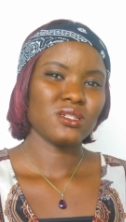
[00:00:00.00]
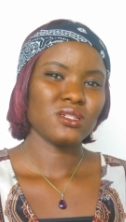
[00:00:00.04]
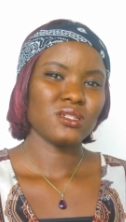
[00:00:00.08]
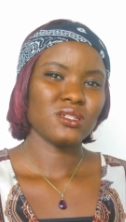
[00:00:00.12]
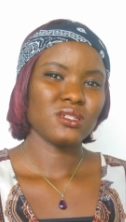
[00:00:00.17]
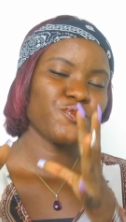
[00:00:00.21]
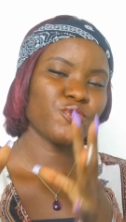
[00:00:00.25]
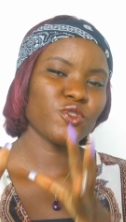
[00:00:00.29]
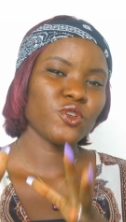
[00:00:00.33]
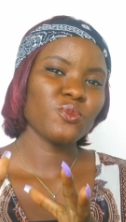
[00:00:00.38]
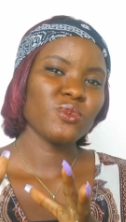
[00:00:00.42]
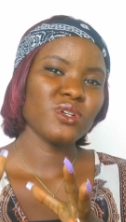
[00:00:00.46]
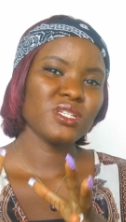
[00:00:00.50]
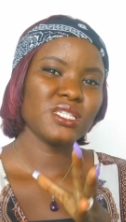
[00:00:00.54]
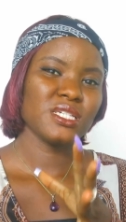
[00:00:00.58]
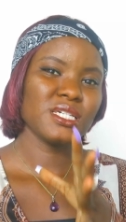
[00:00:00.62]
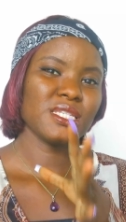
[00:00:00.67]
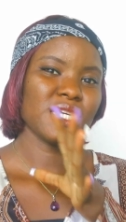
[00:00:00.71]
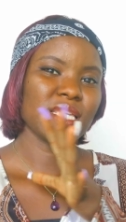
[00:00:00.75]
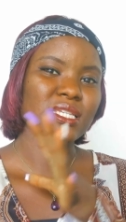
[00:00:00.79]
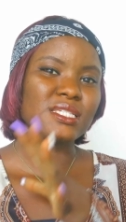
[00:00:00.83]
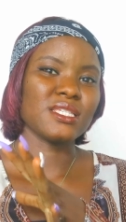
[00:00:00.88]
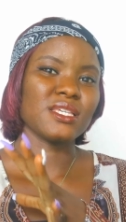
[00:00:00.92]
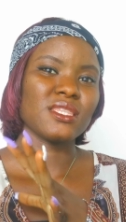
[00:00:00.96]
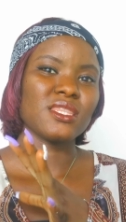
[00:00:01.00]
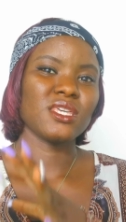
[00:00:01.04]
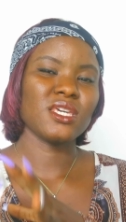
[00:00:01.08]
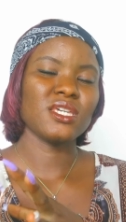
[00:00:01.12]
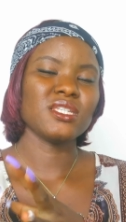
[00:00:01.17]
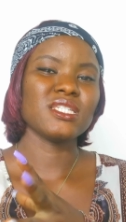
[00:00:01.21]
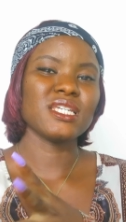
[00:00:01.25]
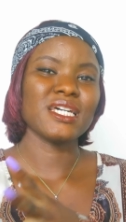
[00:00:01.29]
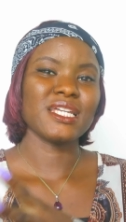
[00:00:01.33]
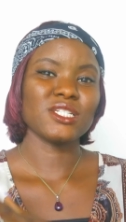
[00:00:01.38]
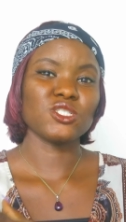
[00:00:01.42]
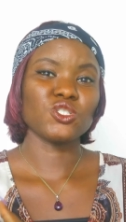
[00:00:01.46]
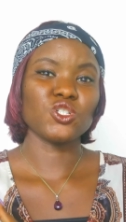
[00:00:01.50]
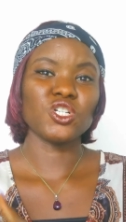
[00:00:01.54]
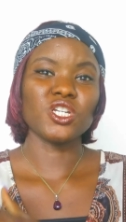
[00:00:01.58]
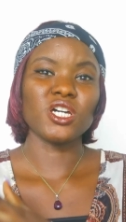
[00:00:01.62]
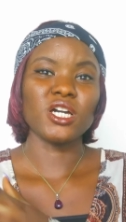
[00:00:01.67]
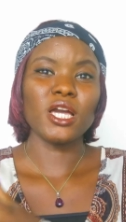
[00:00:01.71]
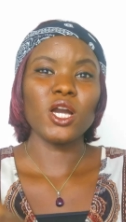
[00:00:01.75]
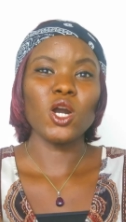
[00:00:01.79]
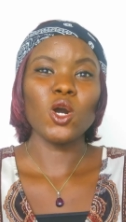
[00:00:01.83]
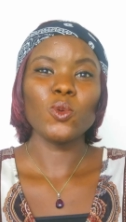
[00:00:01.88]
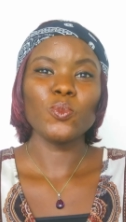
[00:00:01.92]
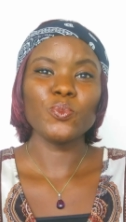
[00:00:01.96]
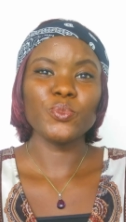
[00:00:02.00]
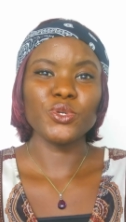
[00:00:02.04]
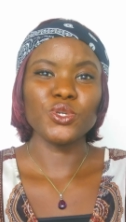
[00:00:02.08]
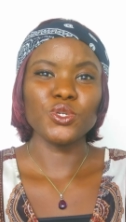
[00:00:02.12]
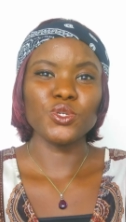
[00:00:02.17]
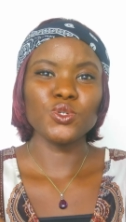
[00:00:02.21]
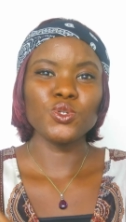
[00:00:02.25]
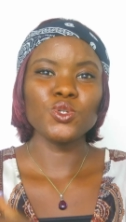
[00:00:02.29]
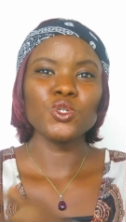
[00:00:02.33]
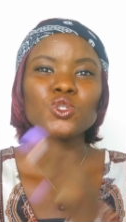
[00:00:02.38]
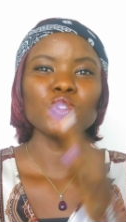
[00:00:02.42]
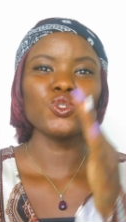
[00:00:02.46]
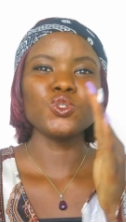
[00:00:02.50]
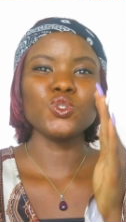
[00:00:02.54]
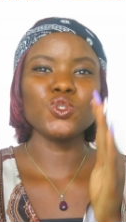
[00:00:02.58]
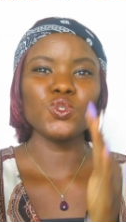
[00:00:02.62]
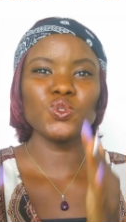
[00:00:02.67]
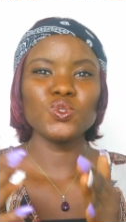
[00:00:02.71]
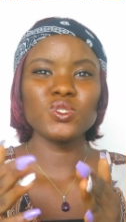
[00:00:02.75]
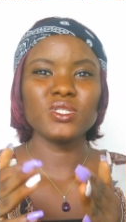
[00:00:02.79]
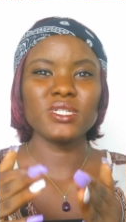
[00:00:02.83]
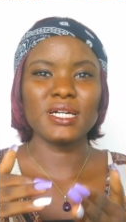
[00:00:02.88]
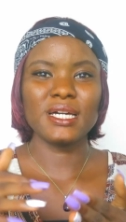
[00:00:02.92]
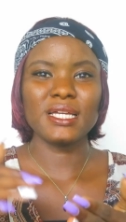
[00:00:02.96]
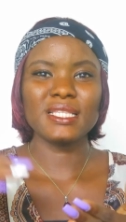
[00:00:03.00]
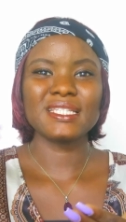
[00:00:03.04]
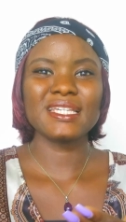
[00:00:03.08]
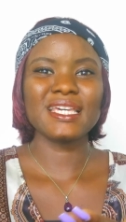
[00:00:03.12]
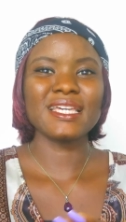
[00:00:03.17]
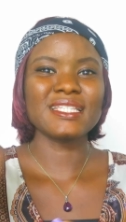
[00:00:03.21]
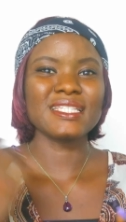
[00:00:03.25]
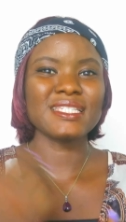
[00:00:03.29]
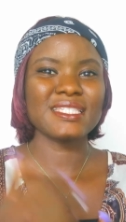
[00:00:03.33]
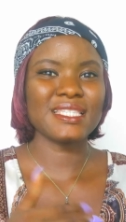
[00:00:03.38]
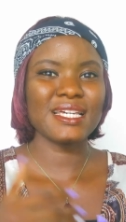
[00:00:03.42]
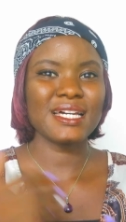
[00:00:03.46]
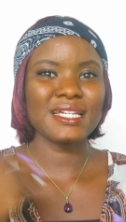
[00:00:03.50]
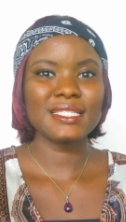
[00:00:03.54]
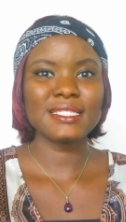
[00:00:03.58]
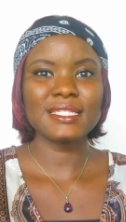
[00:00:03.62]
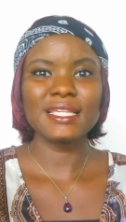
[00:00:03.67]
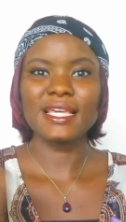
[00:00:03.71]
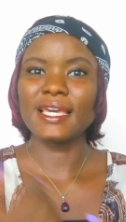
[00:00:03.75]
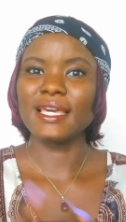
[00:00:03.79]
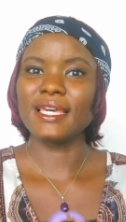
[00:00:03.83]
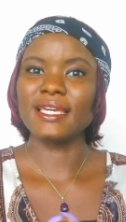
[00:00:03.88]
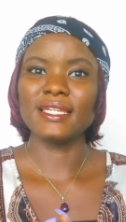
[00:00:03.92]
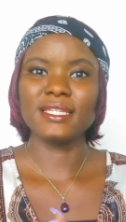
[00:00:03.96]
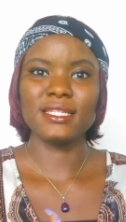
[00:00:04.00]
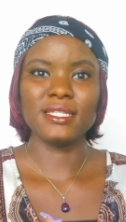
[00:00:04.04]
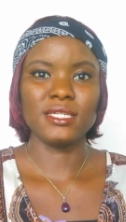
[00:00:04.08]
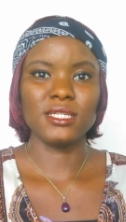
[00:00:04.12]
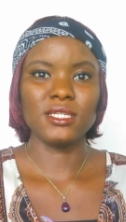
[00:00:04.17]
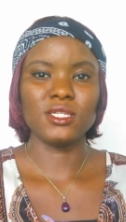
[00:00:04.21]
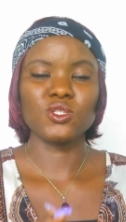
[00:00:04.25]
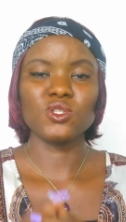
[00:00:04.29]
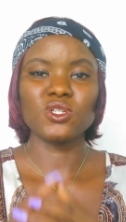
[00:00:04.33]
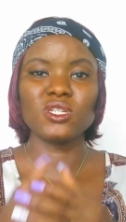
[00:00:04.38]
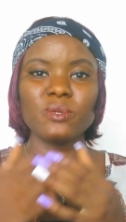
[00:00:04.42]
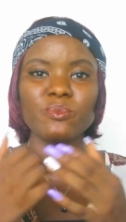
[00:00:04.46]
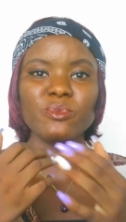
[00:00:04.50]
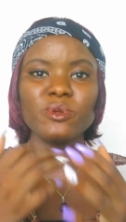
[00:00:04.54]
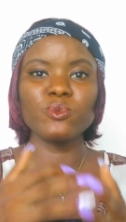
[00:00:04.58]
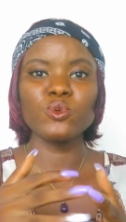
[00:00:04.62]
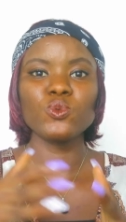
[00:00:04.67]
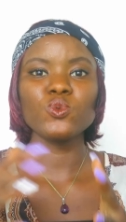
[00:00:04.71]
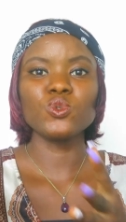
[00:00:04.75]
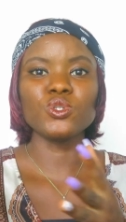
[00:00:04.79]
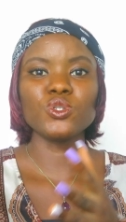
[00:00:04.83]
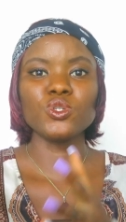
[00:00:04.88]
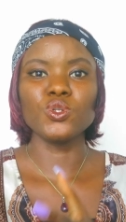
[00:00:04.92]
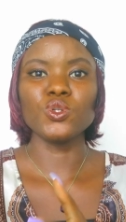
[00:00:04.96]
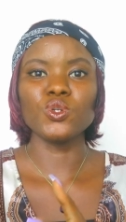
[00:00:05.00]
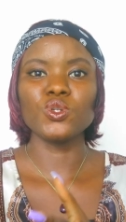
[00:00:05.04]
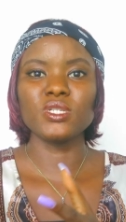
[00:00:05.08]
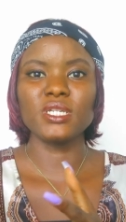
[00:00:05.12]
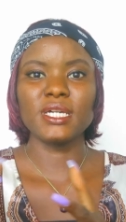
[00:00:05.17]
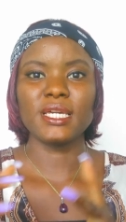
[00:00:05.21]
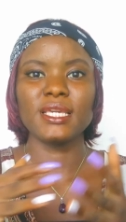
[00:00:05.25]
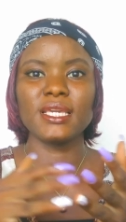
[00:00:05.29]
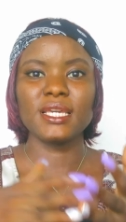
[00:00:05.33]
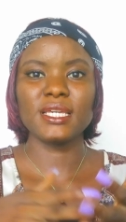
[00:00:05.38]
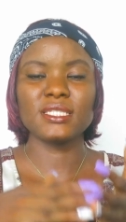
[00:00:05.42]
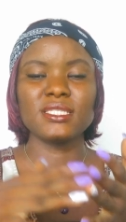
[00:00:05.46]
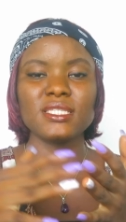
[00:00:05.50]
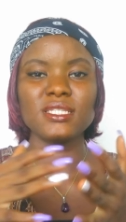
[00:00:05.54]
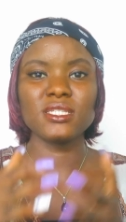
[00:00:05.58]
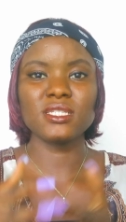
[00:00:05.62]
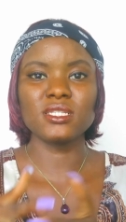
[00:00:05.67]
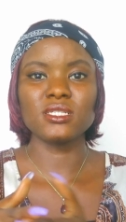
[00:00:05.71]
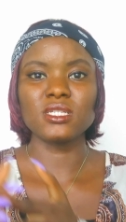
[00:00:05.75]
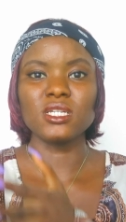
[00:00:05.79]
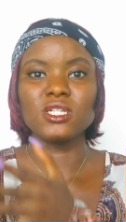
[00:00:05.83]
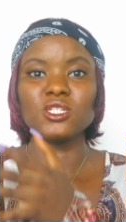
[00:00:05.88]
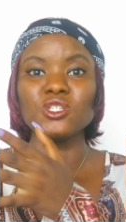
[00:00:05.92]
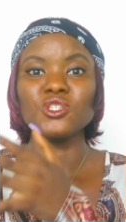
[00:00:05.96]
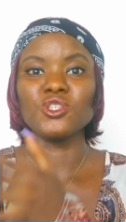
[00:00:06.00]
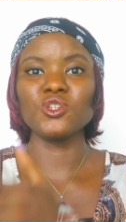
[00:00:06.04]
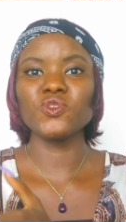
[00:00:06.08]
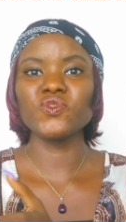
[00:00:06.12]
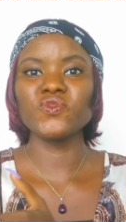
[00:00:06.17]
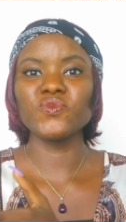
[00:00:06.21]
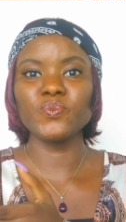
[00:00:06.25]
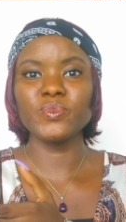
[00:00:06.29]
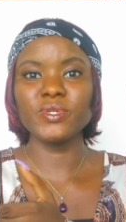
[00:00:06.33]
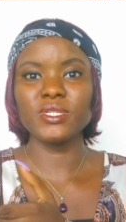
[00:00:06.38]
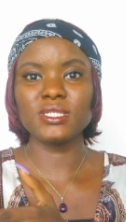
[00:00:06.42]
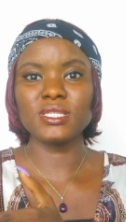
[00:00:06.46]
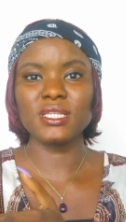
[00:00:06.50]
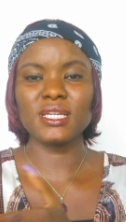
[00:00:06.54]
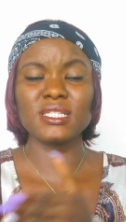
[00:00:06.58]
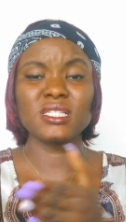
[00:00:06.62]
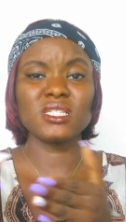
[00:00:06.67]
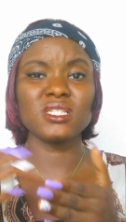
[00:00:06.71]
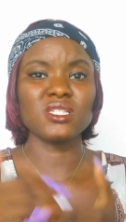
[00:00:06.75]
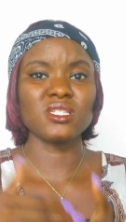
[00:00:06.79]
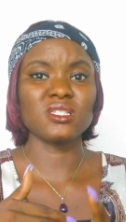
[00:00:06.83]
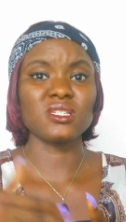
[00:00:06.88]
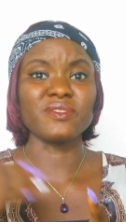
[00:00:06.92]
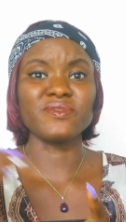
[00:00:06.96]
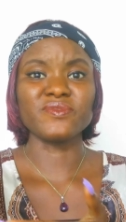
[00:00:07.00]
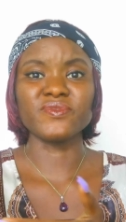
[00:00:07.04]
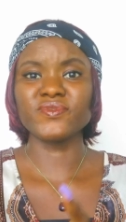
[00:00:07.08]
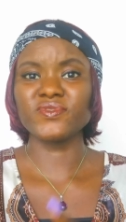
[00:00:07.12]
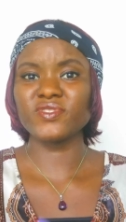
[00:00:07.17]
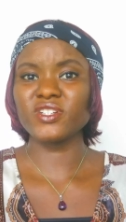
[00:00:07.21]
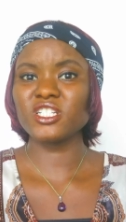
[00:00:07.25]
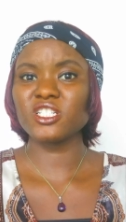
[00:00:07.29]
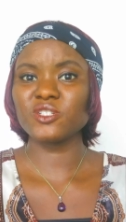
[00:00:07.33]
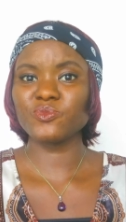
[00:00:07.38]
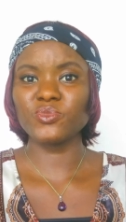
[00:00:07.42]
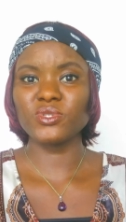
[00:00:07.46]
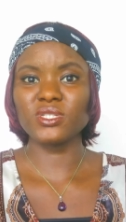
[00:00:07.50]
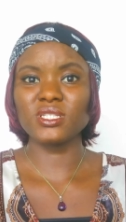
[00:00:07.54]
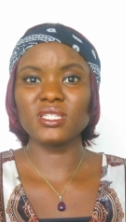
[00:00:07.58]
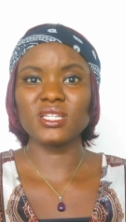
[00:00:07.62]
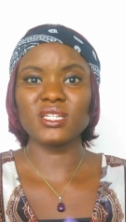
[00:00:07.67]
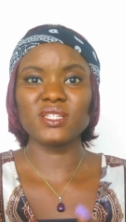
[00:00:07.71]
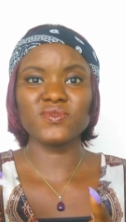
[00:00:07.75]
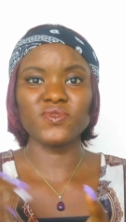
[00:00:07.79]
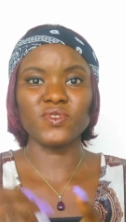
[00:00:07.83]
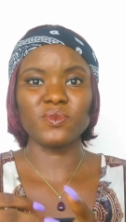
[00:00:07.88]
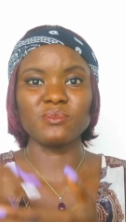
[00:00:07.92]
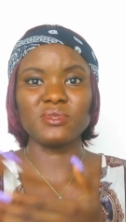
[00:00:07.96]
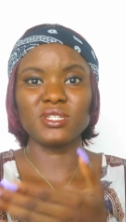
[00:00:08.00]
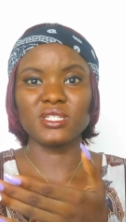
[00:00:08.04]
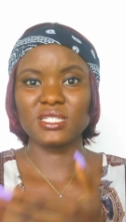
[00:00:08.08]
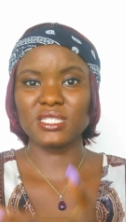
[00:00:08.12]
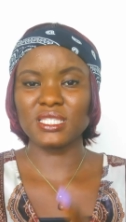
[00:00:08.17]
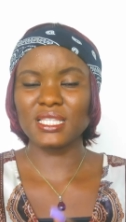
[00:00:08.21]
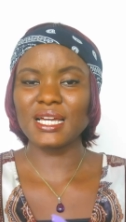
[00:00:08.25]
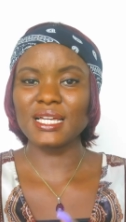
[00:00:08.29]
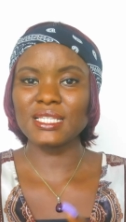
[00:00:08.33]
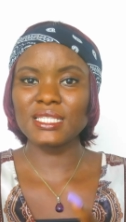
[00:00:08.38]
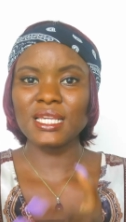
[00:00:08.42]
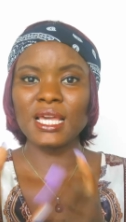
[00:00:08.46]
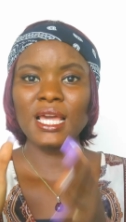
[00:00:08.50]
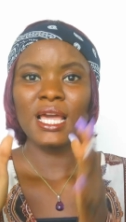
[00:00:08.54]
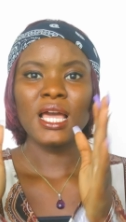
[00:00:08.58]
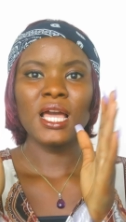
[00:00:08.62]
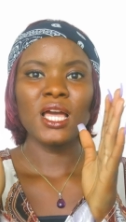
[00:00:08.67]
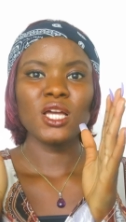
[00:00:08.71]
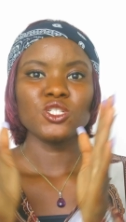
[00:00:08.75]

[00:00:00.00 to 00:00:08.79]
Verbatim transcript: If promoting is the thing that is going to help you, do that and start early so that people would know that yes, this is a new business, this is a fresh business from the start.